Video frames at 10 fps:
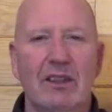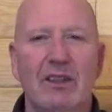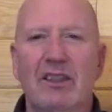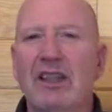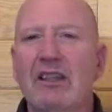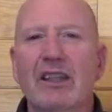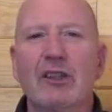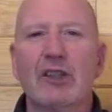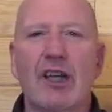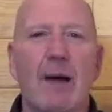stealing
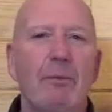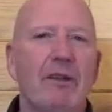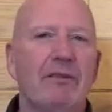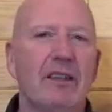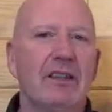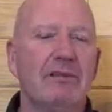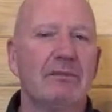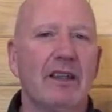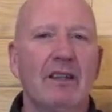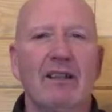or shoplifting,
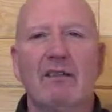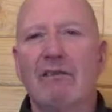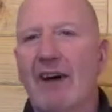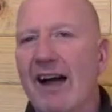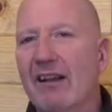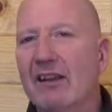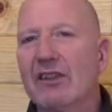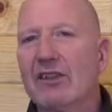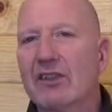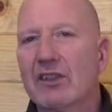
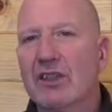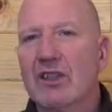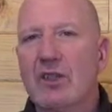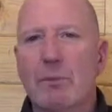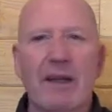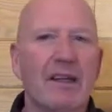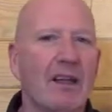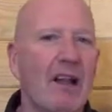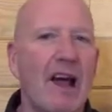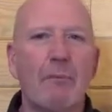violence, spending a
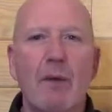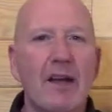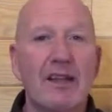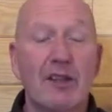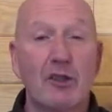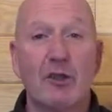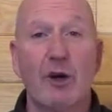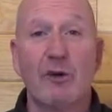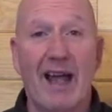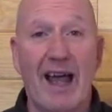lot of money that you
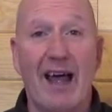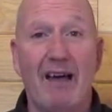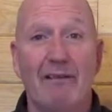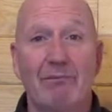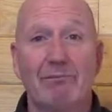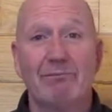don't have,